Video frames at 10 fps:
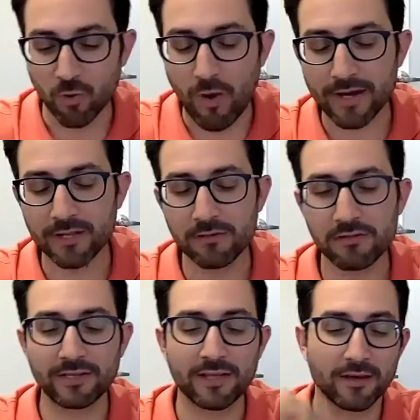why do you
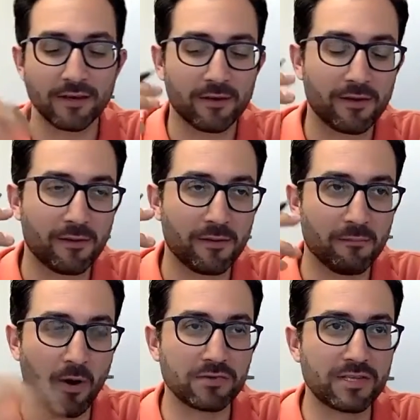think that
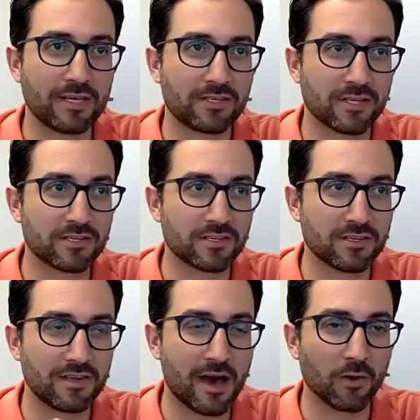most agents
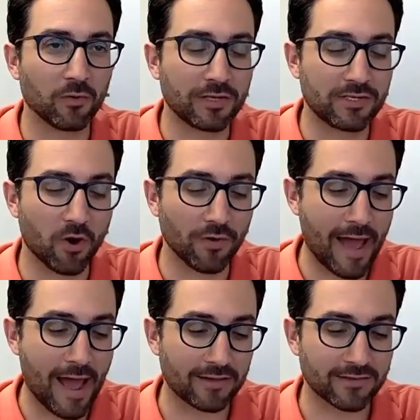not only don't
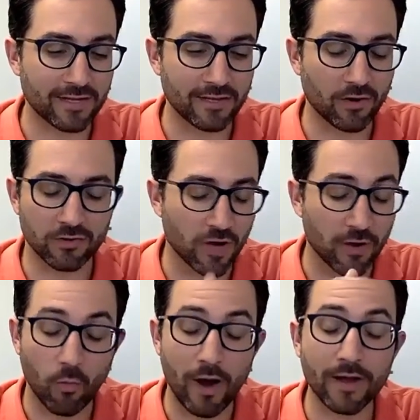ask, or
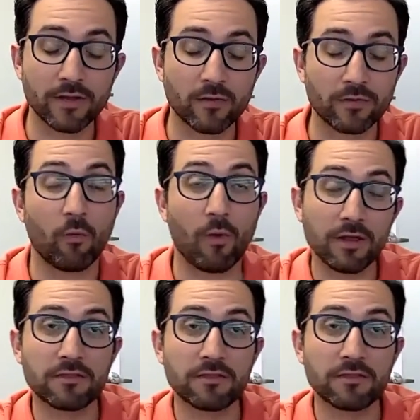sorry, why, yeah, why
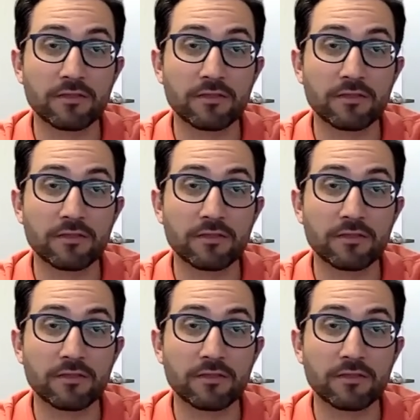do you think